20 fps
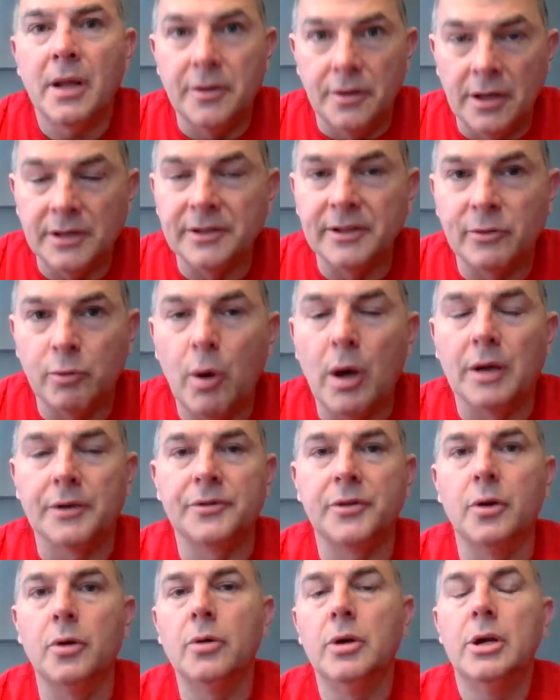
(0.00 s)
does as well.
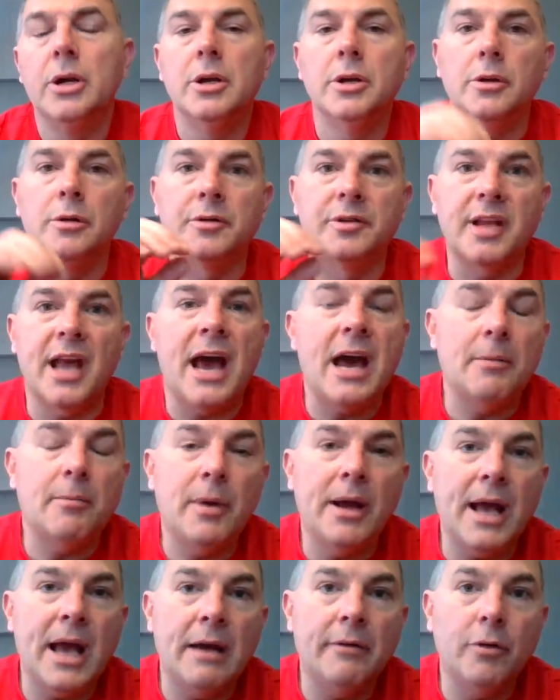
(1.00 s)
So your town
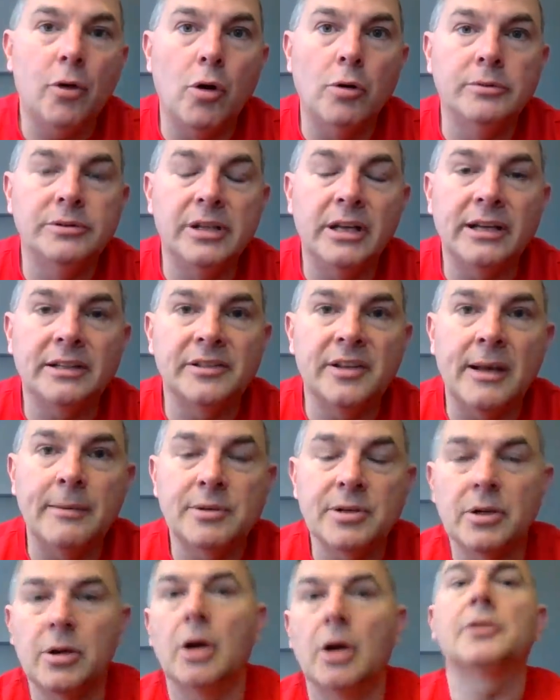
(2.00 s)
might have a homestead
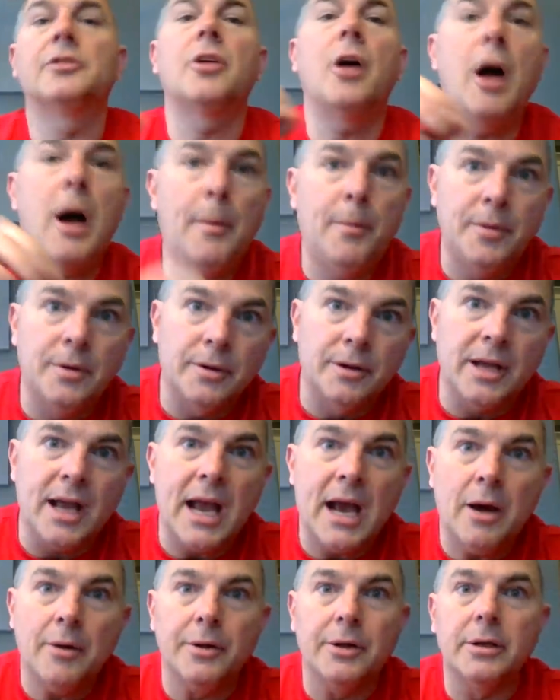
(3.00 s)
exemption on top of your
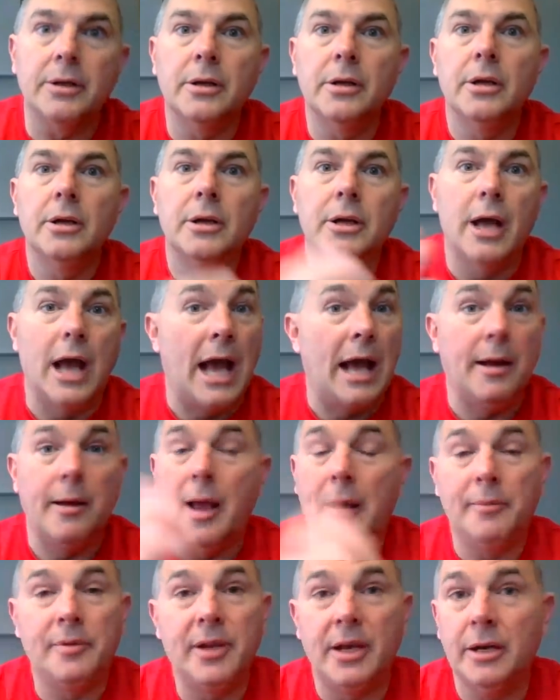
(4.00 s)
county.
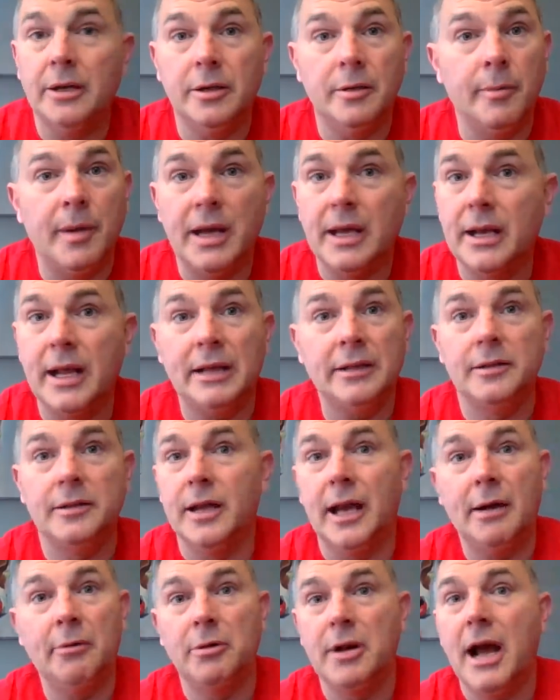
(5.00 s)
I, am telling you, man, I
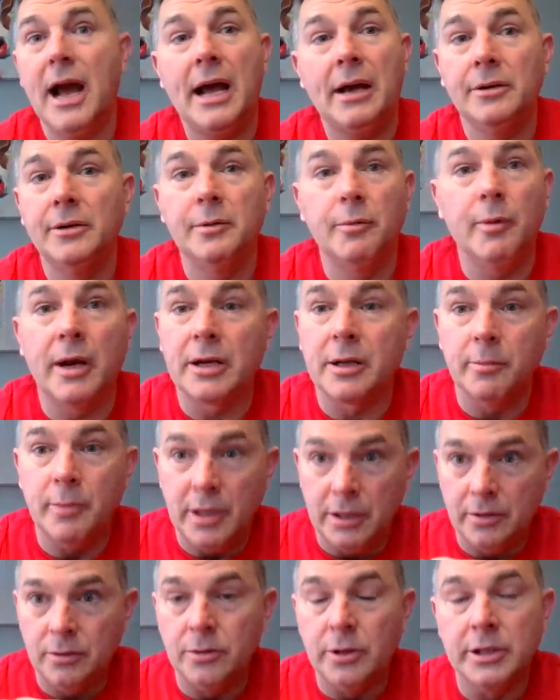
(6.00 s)
I would highly
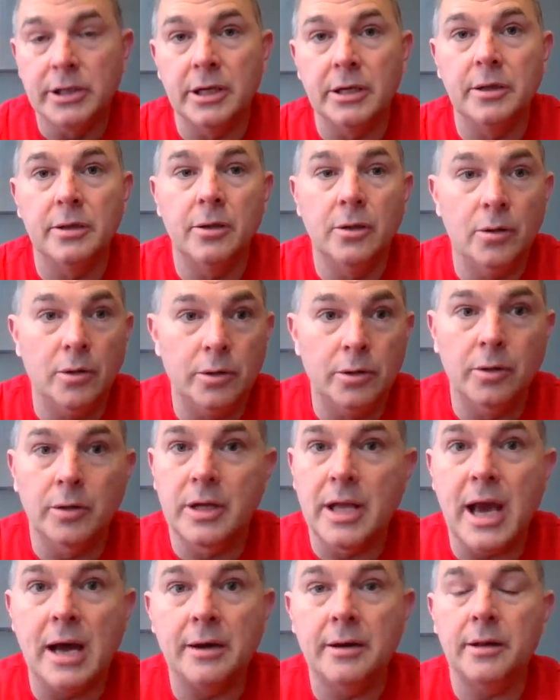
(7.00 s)
recommend you look at you know your
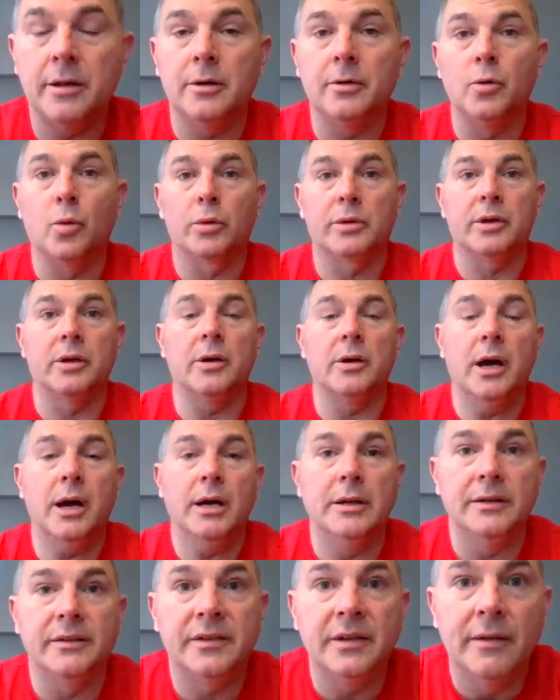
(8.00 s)
county there in North
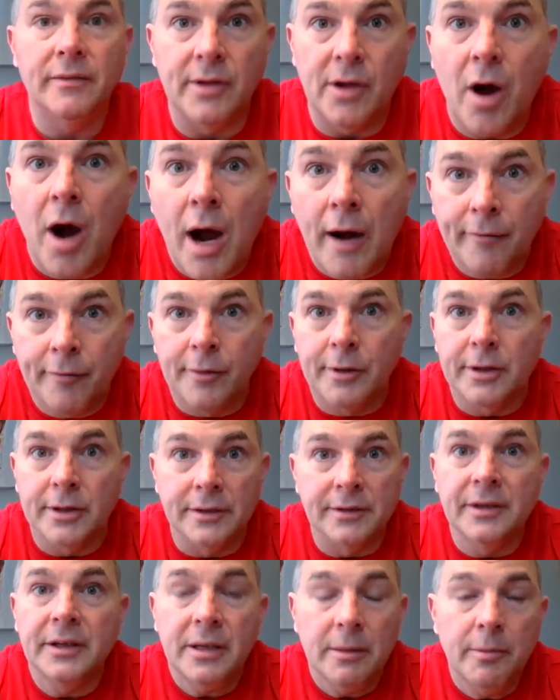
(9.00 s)
Carolina and see if they offer it
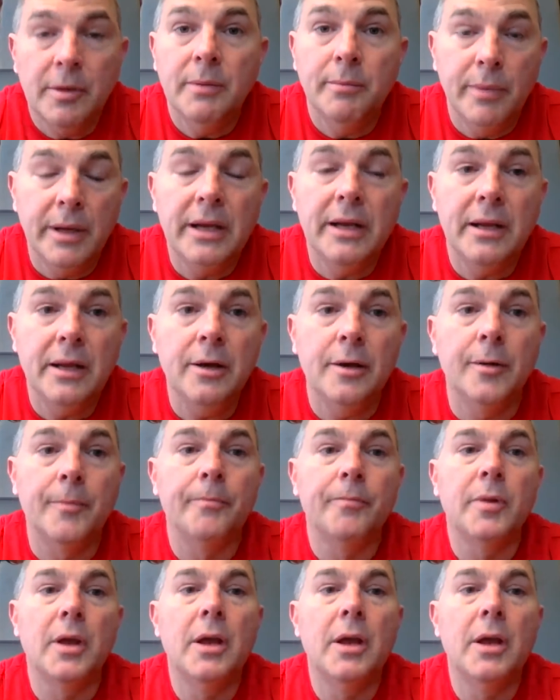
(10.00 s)
because it could be a big deal.